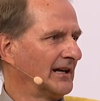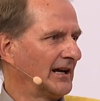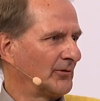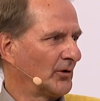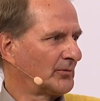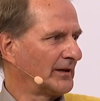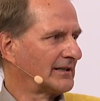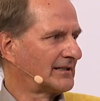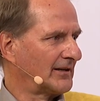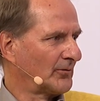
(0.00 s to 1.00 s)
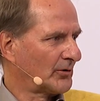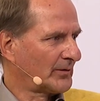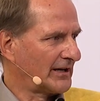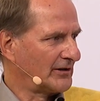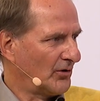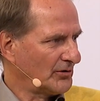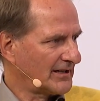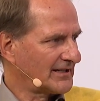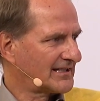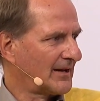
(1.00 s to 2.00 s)
And what we are
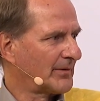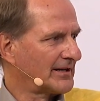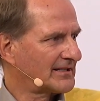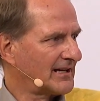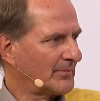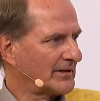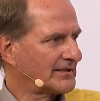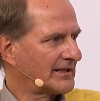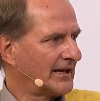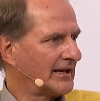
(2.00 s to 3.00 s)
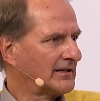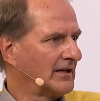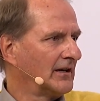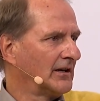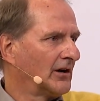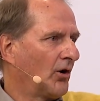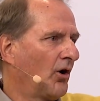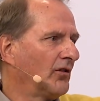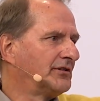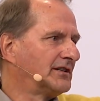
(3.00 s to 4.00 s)
noting step by step is that
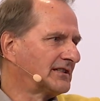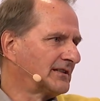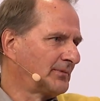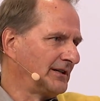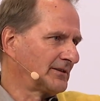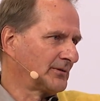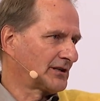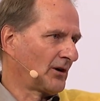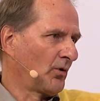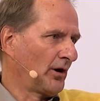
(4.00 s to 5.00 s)
all the disciplines which are